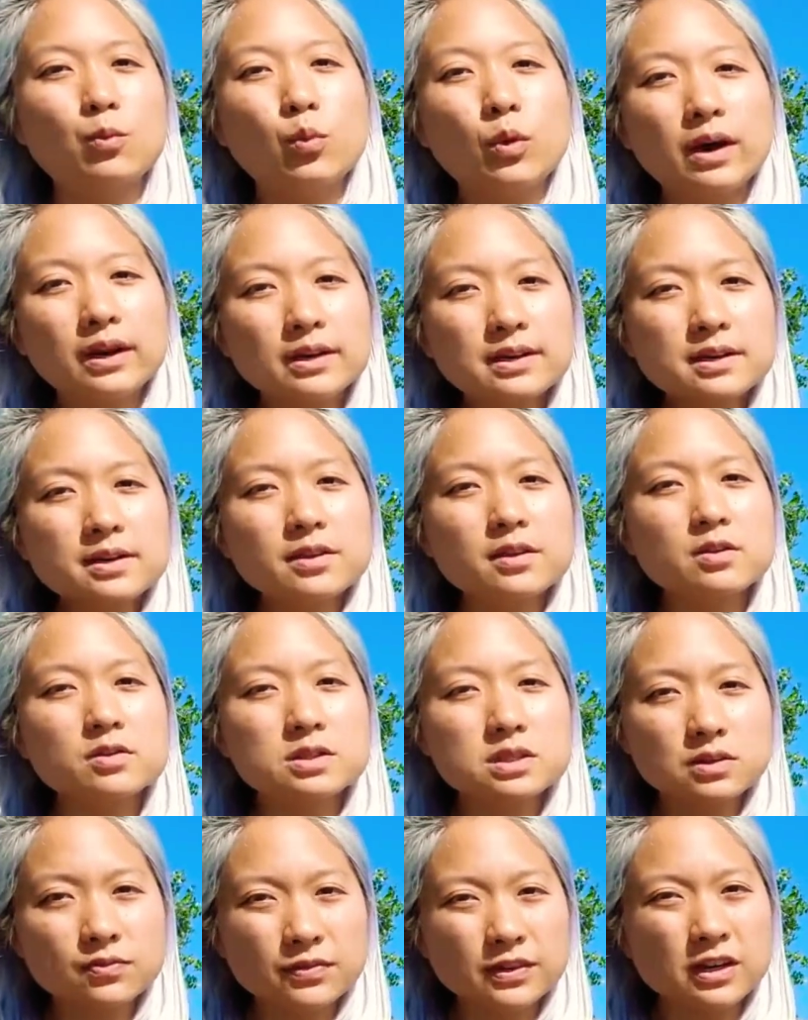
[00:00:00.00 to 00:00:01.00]
What are
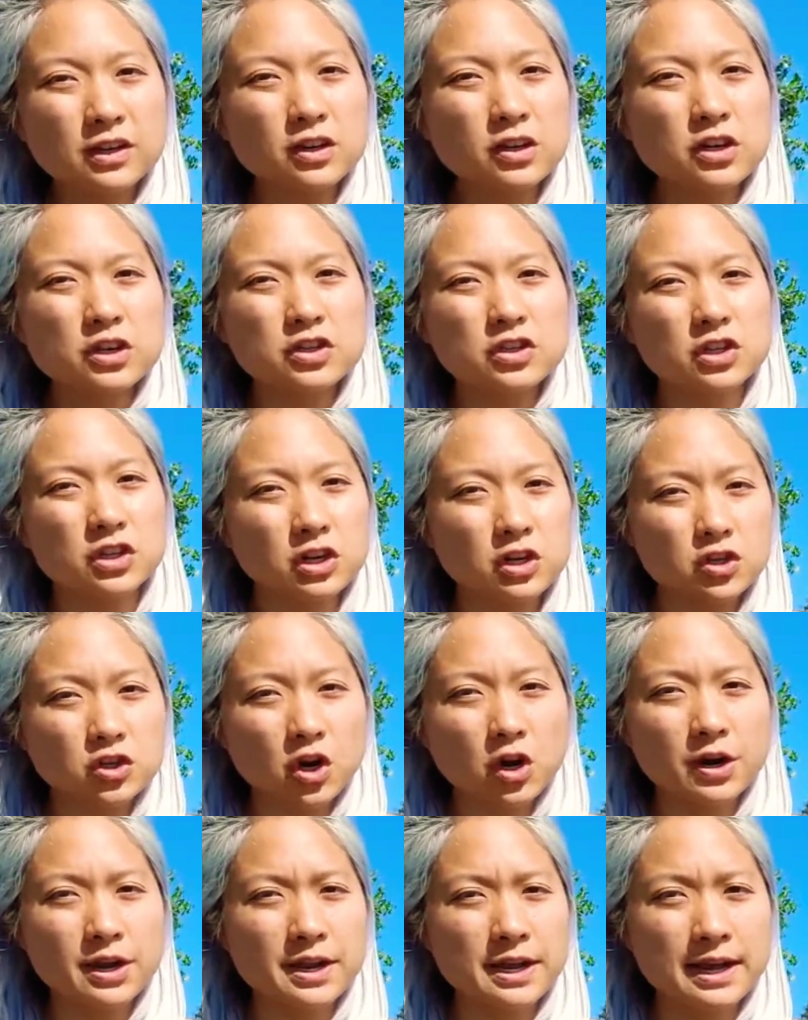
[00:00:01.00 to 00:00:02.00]
those fears that are
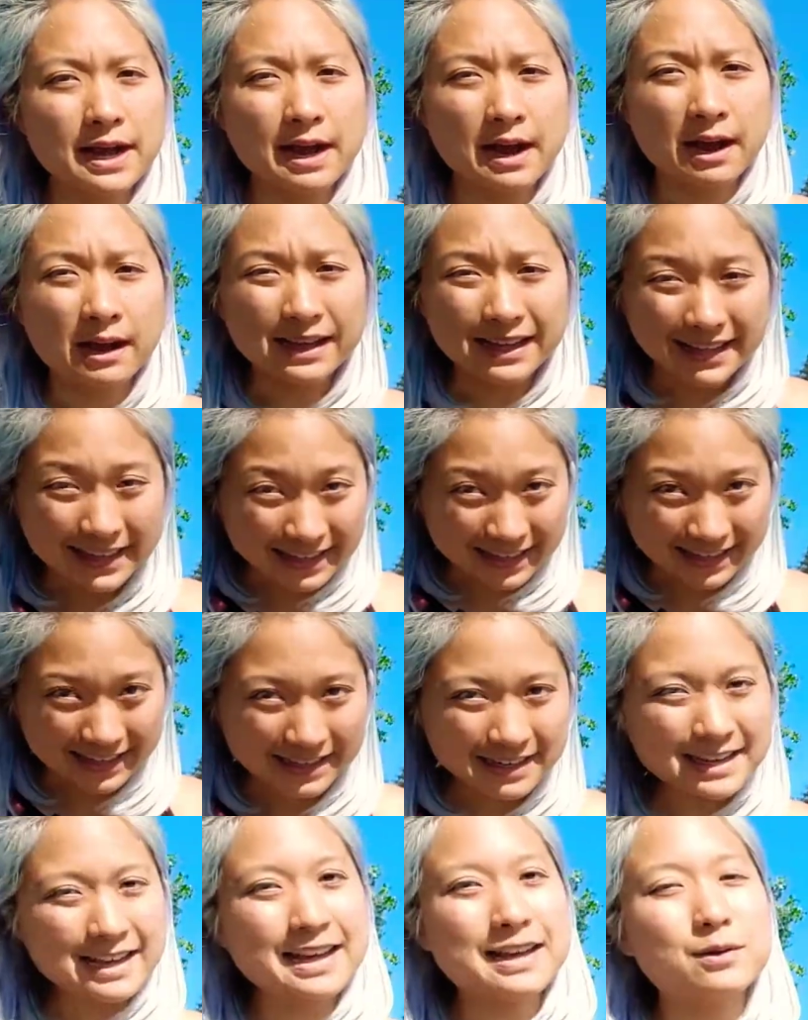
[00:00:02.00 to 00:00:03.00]
joining up
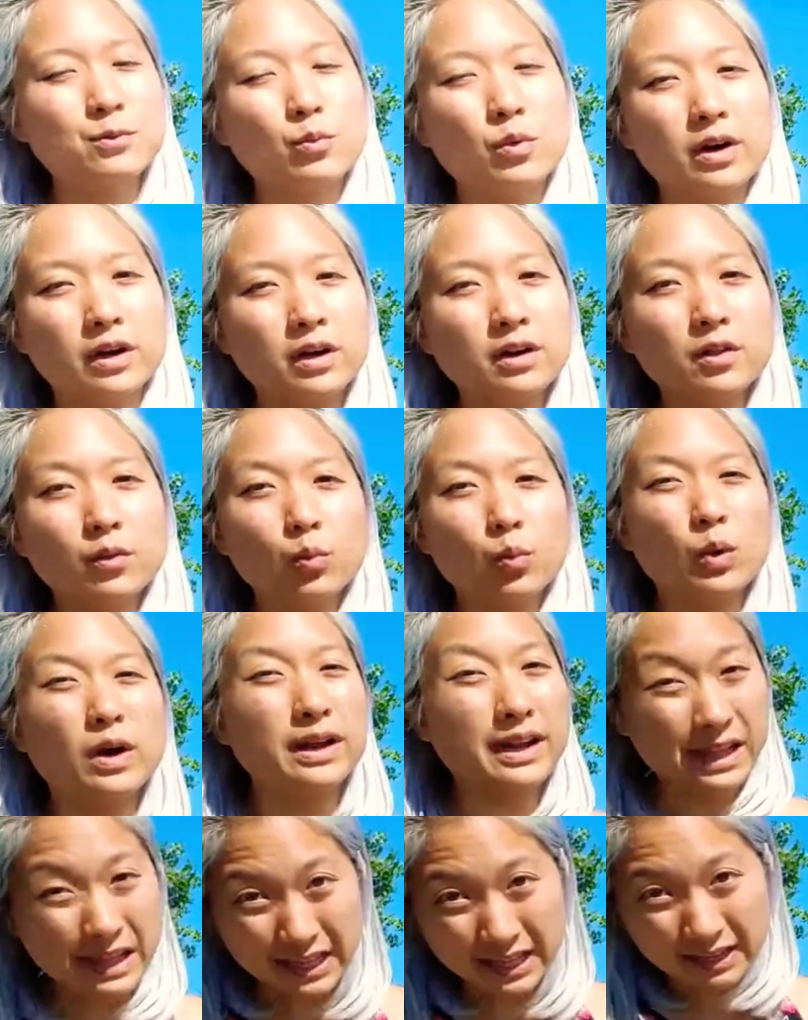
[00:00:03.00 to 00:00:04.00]
in and what are the
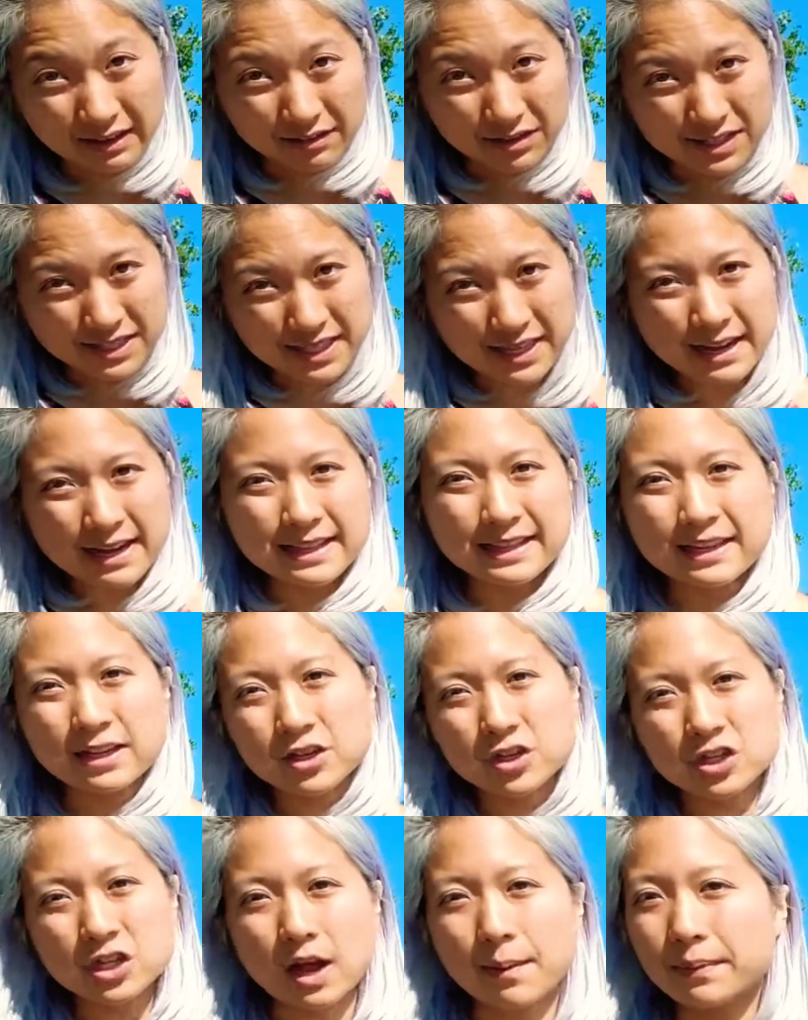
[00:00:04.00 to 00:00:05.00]
what ifs that
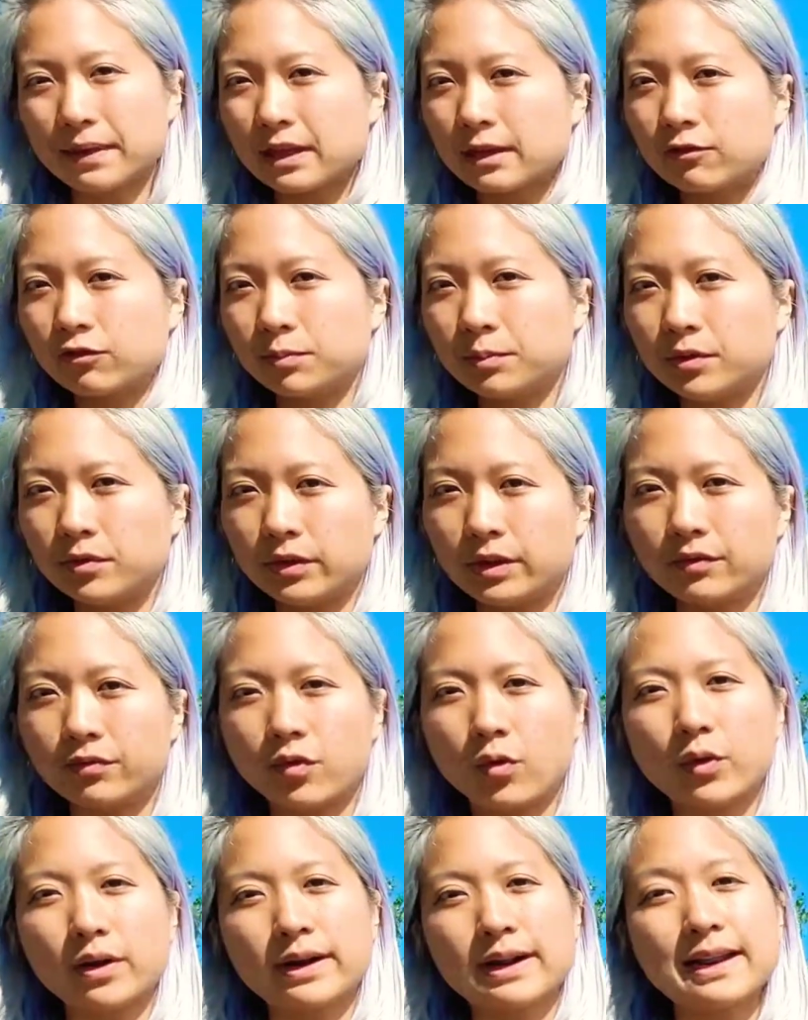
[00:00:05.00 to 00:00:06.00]
are stopping you from moving
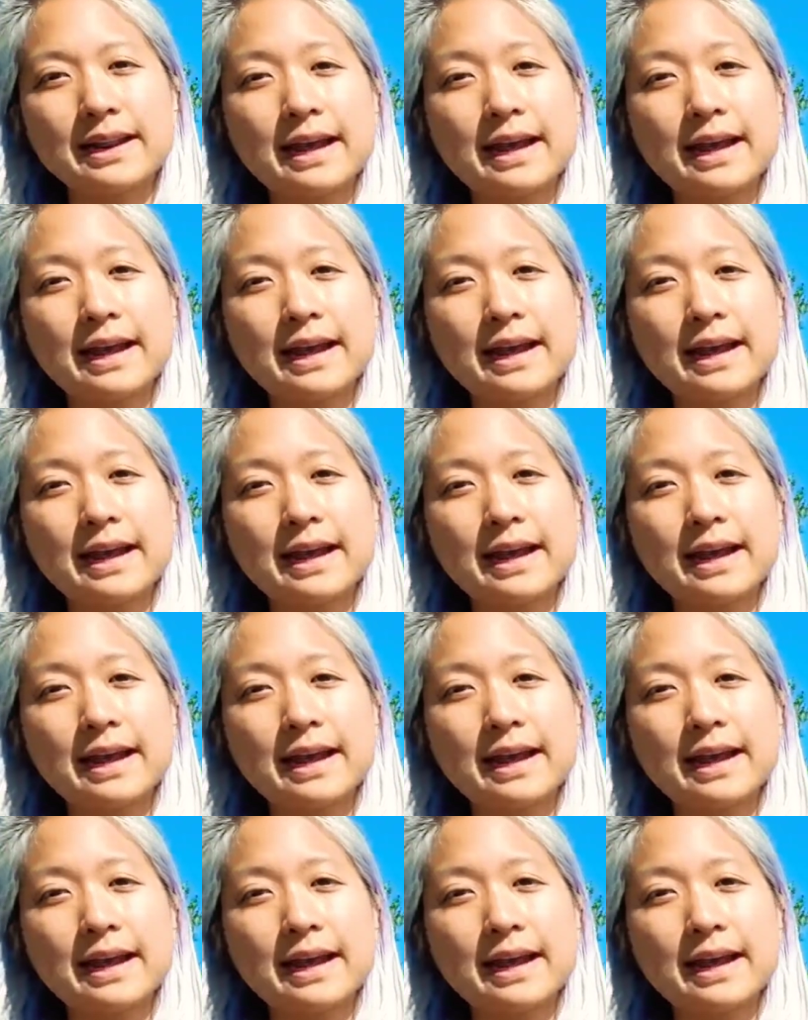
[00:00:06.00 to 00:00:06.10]
forward?